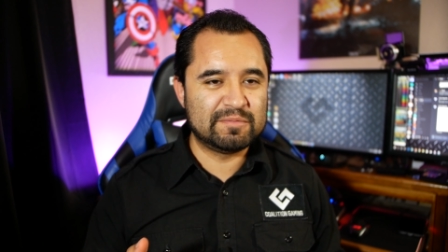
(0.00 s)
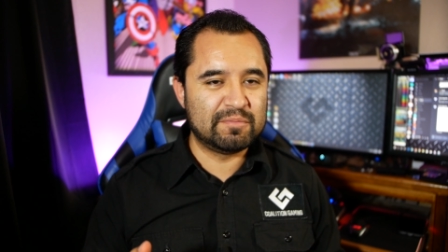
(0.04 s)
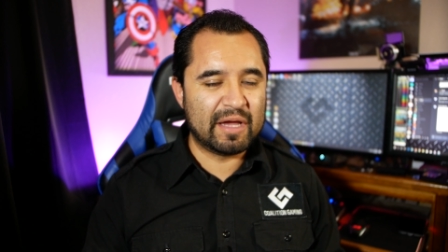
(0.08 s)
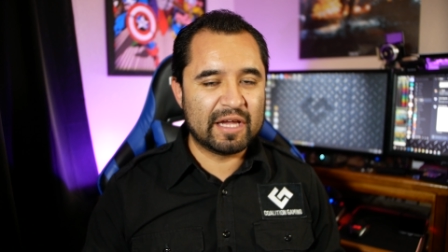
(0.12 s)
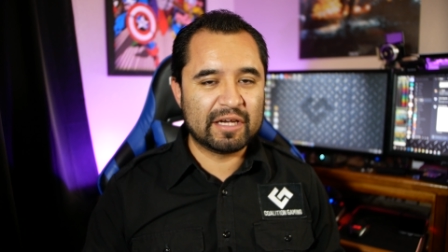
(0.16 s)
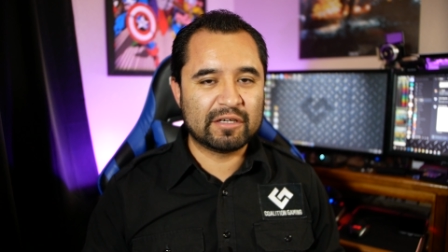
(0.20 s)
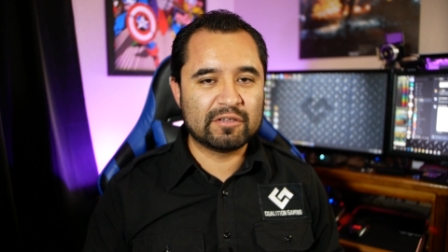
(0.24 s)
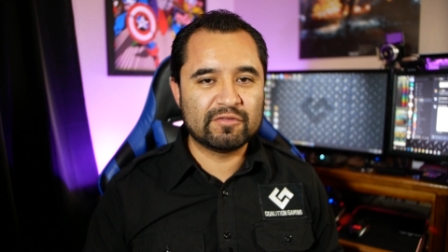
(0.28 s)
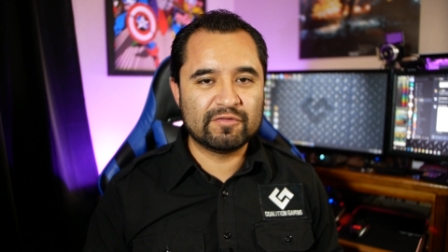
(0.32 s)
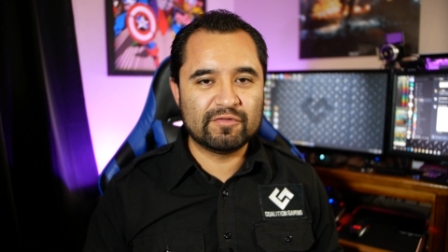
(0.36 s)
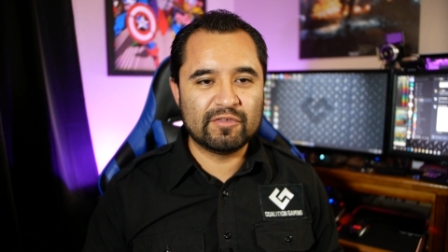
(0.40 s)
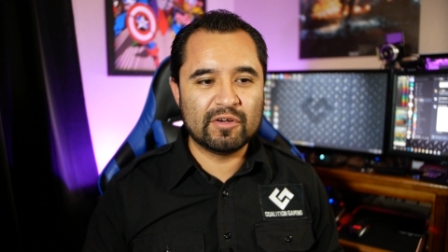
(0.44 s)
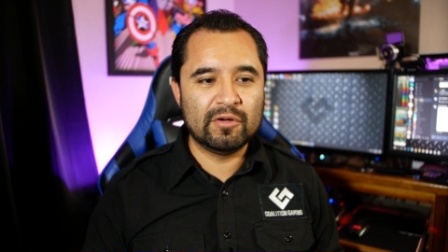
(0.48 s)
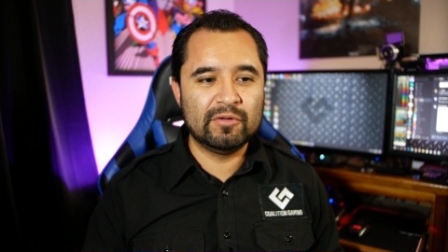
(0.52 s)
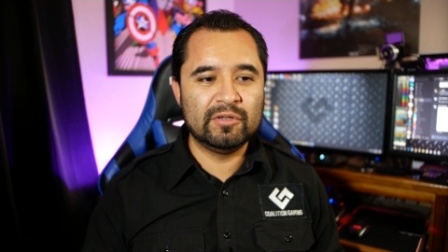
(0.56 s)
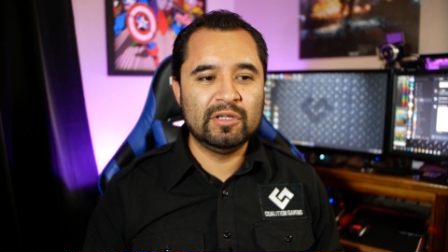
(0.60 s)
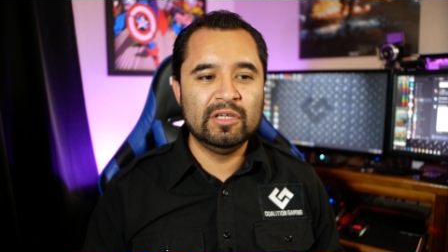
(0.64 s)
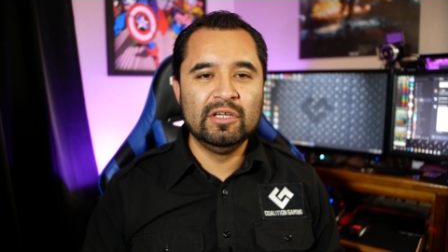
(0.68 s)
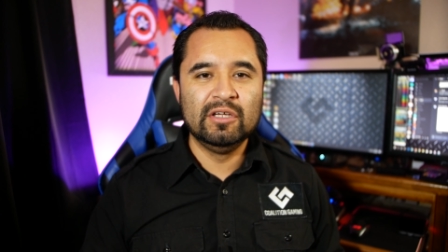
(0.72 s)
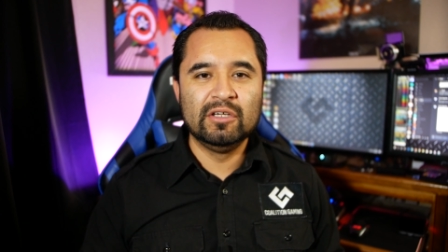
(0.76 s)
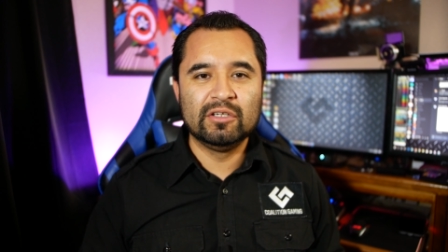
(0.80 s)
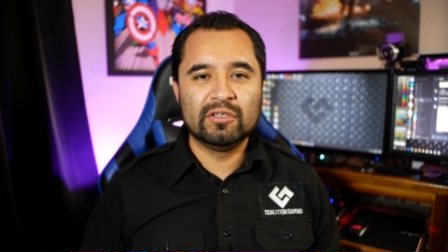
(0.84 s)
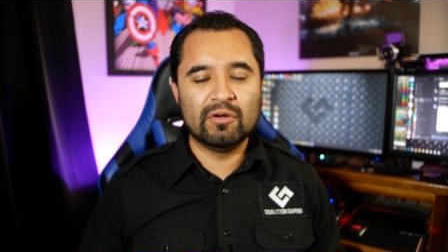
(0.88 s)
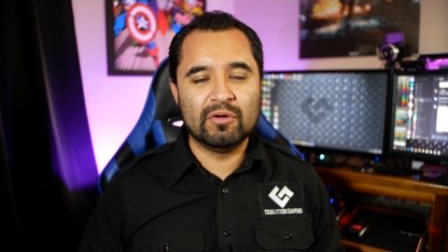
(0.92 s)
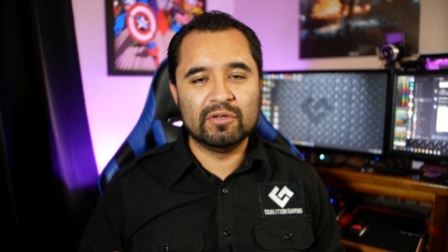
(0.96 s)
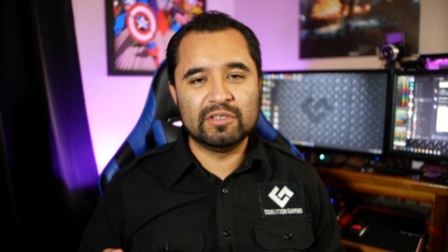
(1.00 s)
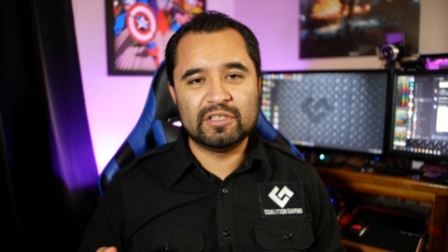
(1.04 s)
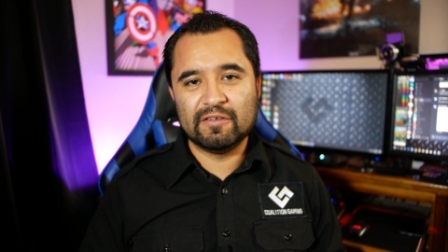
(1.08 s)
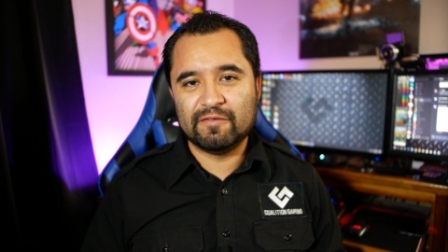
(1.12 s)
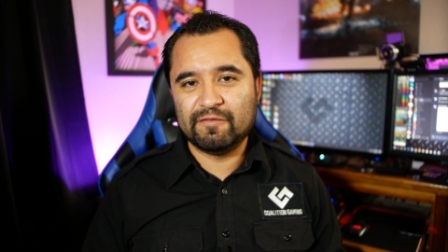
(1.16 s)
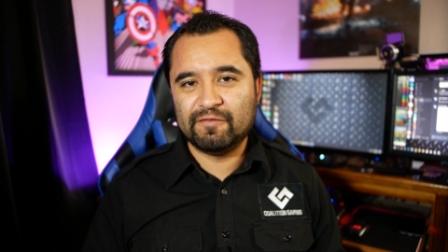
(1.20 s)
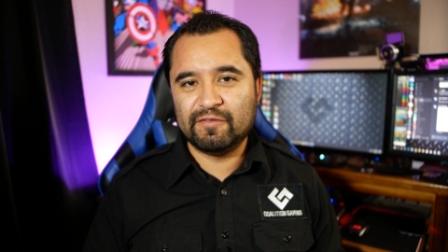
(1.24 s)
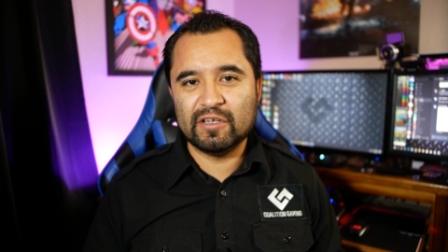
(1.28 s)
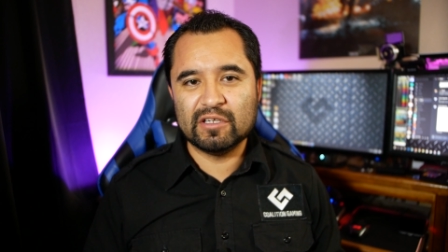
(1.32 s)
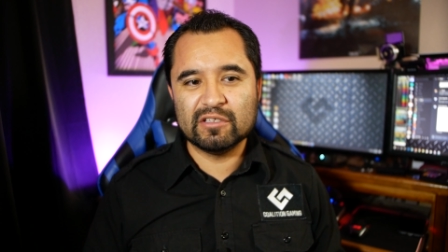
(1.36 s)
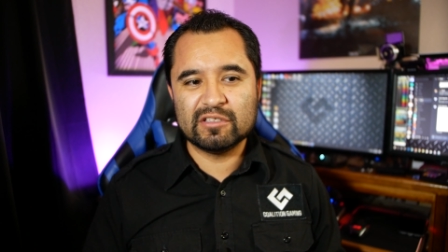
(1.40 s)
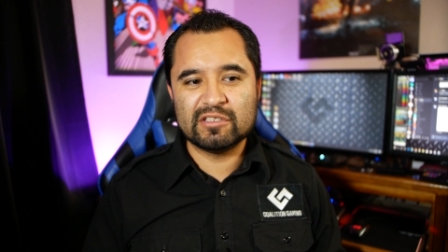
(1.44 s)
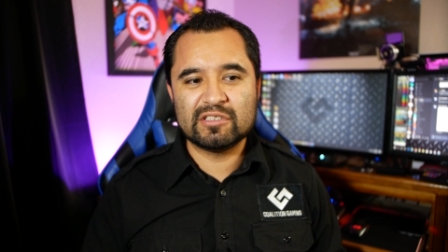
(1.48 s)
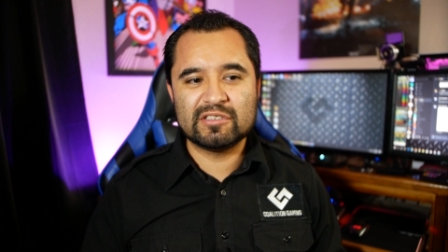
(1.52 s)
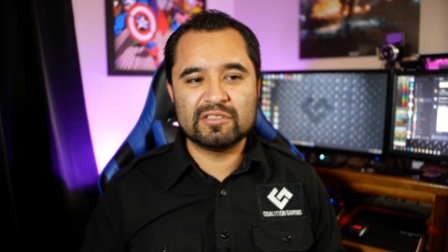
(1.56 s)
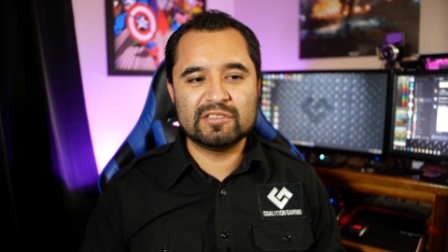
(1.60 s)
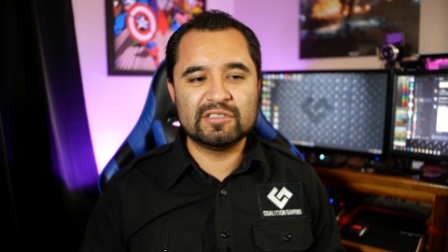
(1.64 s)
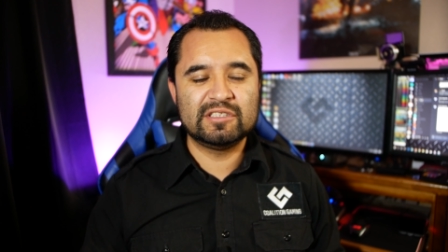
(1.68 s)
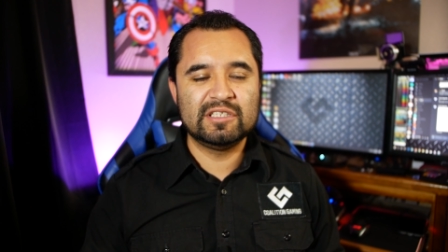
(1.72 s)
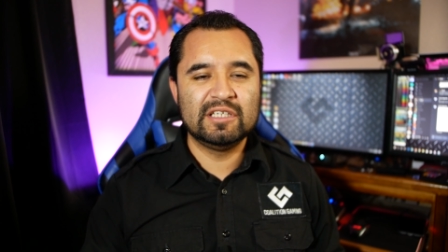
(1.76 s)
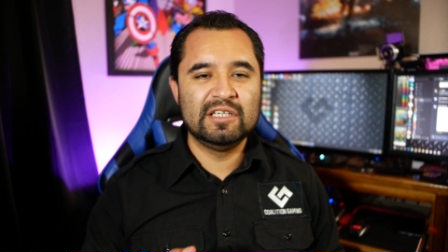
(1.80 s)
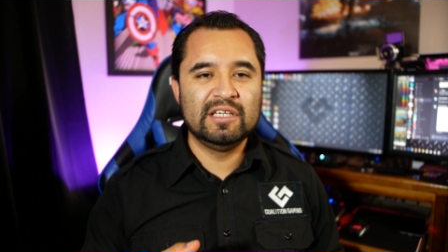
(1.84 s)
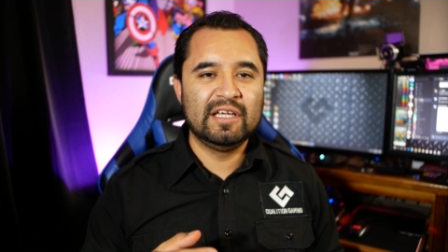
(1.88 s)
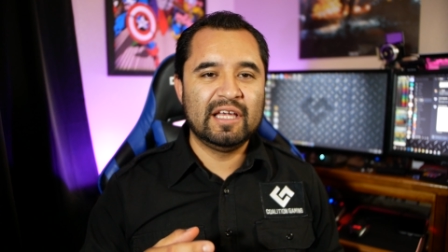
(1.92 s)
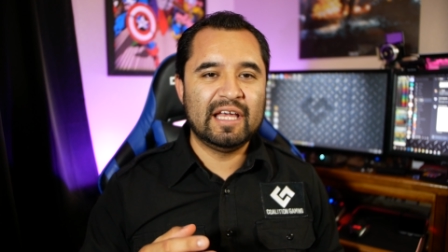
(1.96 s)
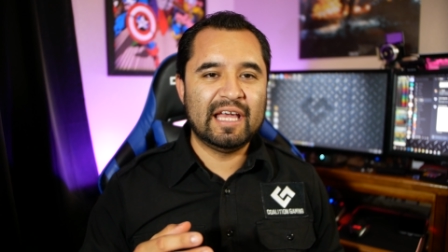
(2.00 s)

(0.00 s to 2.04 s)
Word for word: microphone, go into filters,